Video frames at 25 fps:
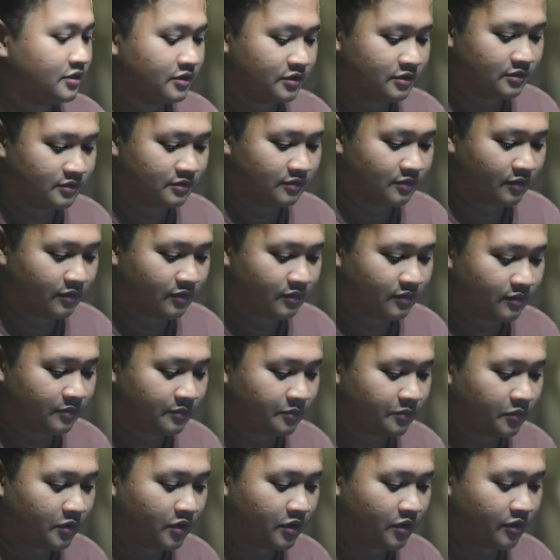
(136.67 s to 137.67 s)
So
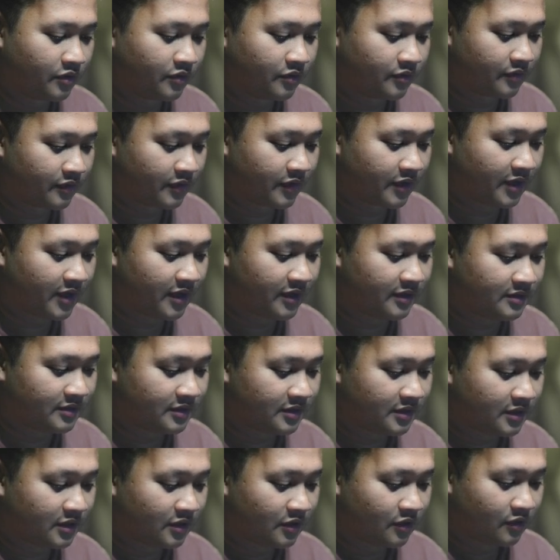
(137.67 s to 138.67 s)
we're gonna create
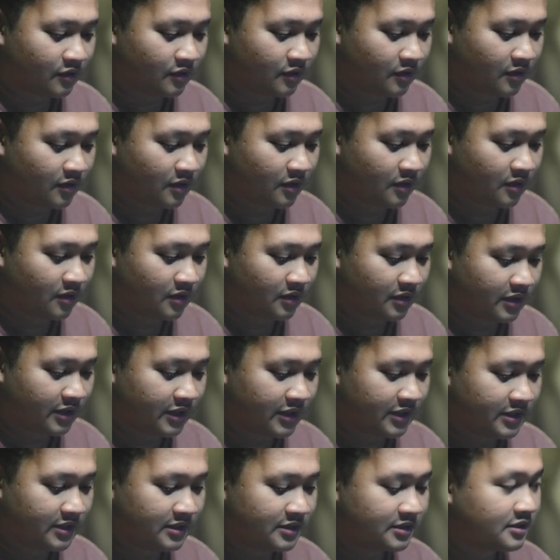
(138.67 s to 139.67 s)

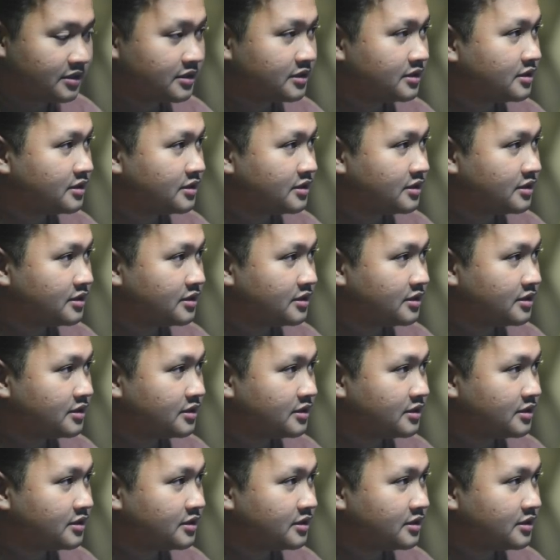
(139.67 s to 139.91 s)
it's